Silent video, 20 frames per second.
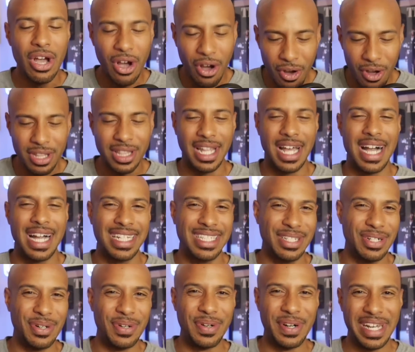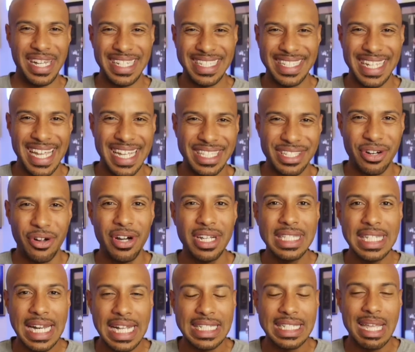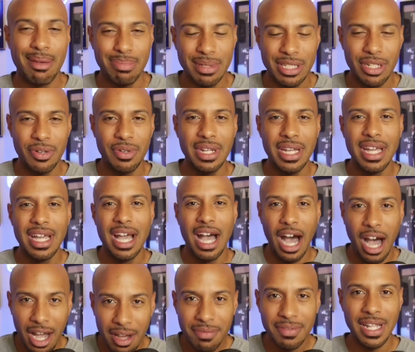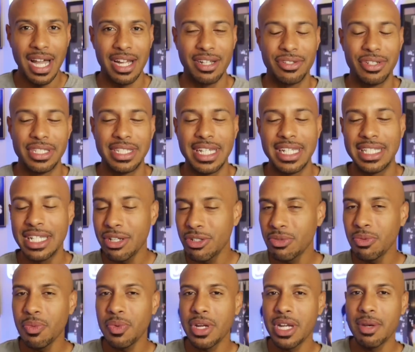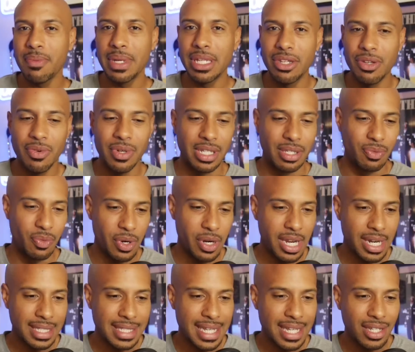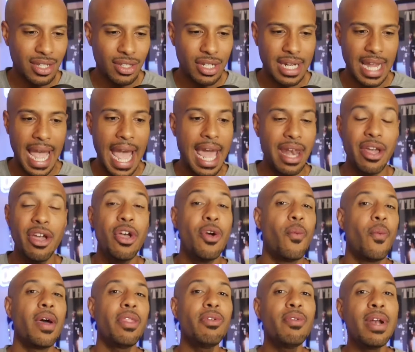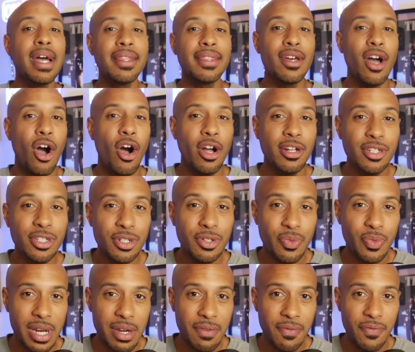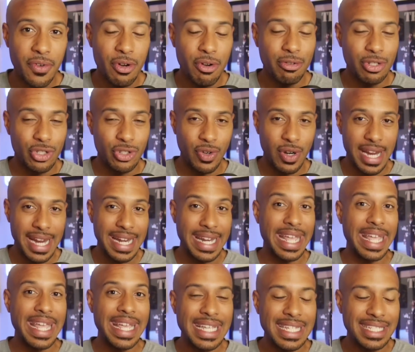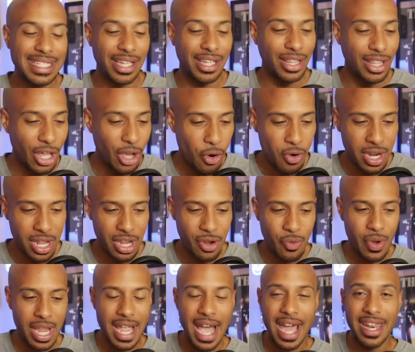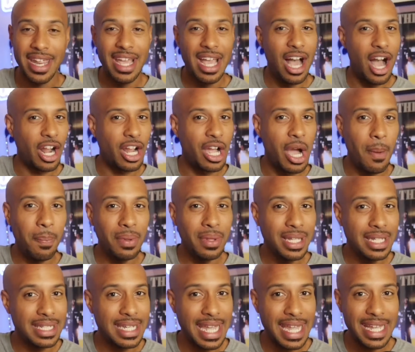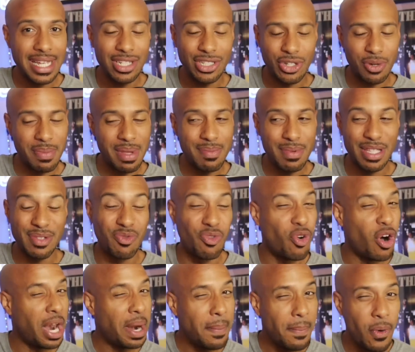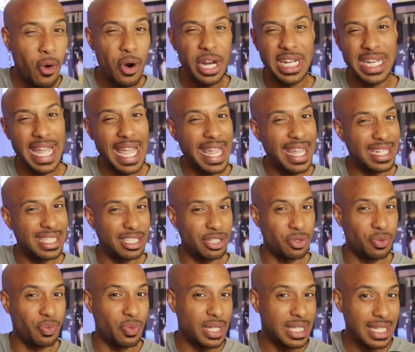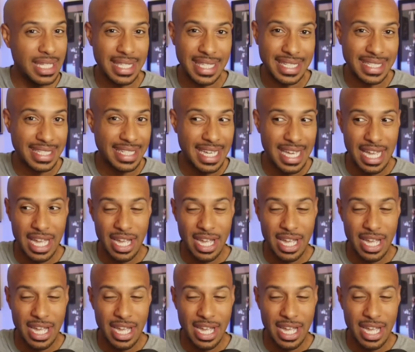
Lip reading: on Locked On Saints. And on today's episode of Locked On Saints, here's what we're going to be doing. We're going to take a look at whether or not the Hunter Renfrow trade is loading. We got a couple of days or maybe one more day until really this